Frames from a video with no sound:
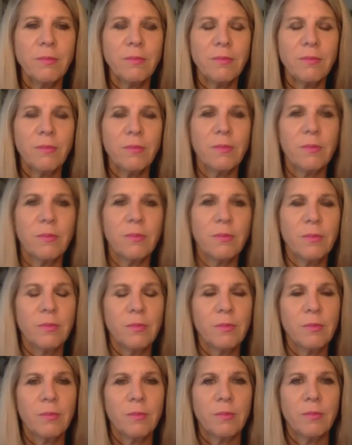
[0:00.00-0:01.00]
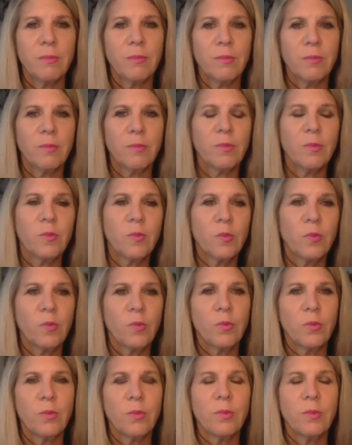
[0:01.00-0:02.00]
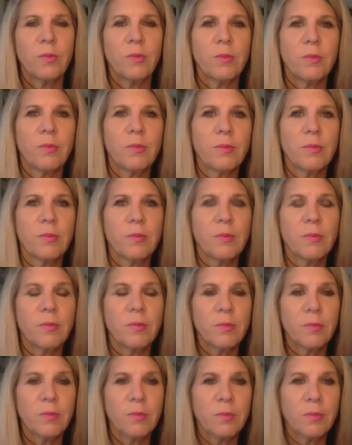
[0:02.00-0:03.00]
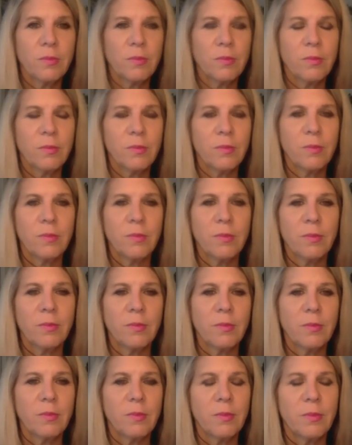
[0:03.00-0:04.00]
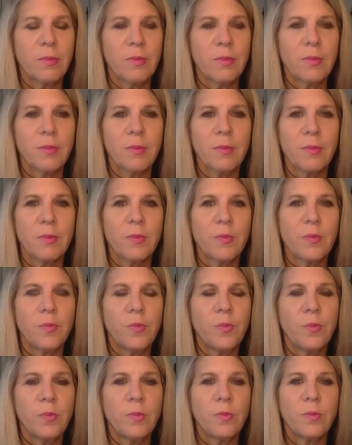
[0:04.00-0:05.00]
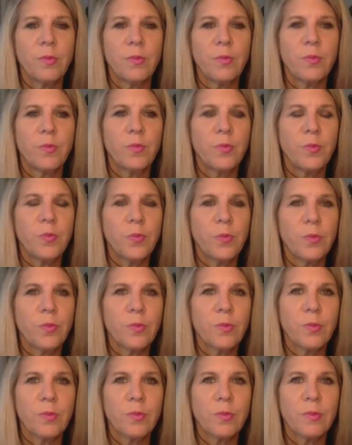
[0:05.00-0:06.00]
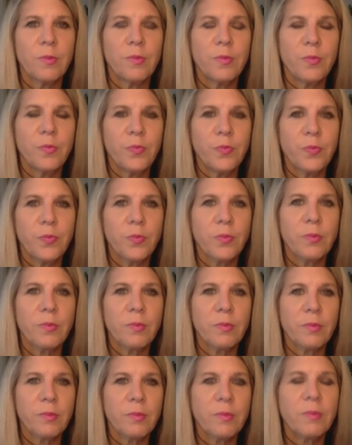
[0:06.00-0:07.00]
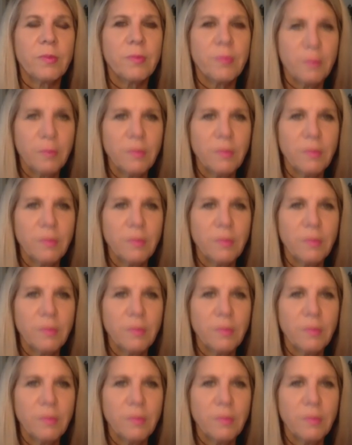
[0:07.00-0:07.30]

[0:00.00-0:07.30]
No words are spoken by the person on screen.